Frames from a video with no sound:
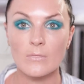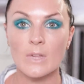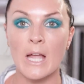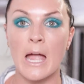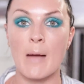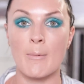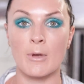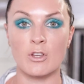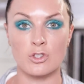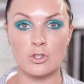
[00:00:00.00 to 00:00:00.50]

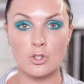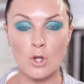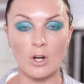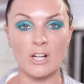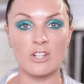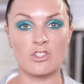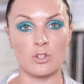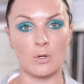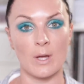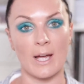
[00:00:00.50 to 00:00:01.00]
how much
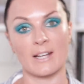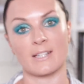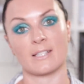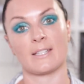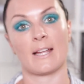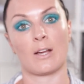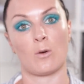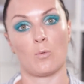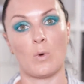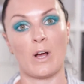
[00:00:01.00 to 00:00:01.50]
knowledge you had and
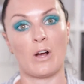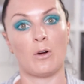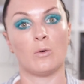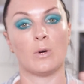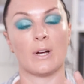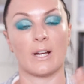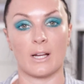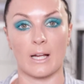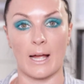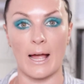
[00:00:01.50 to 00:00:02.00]
how
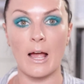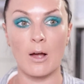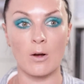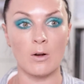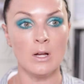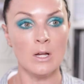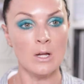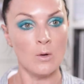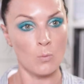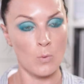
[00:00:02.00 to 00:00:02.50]
well,
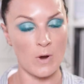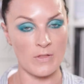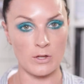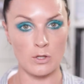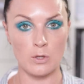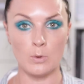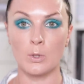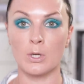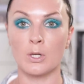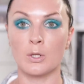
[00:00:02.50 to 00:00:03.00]
how whether
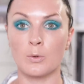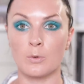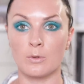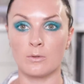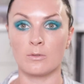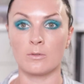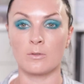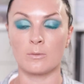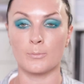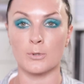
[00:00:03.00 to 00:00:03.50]
you could
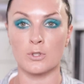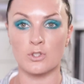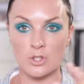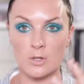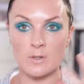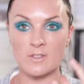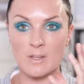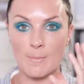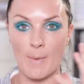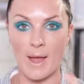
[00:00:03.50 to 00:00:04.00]

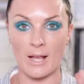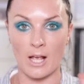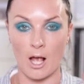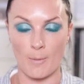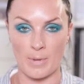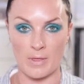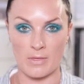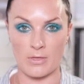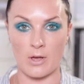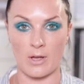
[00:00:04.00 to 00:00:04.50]
produce a
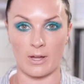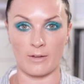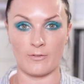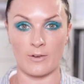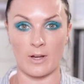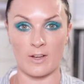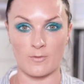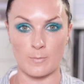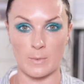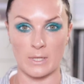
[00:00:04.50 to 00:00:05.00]
makeup in
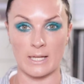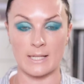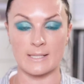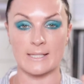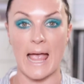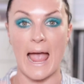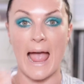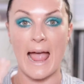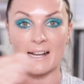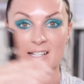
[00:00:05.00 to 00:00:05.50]
35
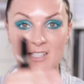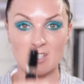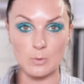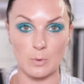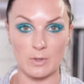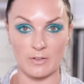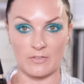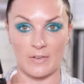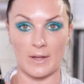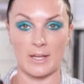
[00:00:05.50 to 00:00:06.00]
minutes and
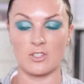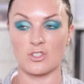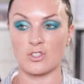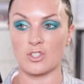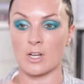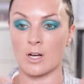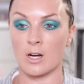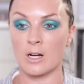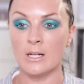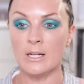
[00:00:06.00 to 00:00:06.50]
do a face
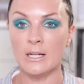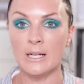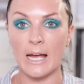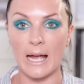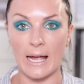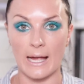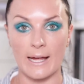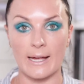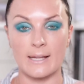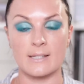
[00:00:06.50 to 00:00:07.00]
chart
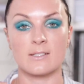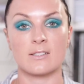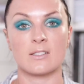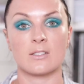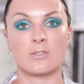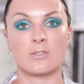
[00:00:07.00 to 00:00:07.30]
and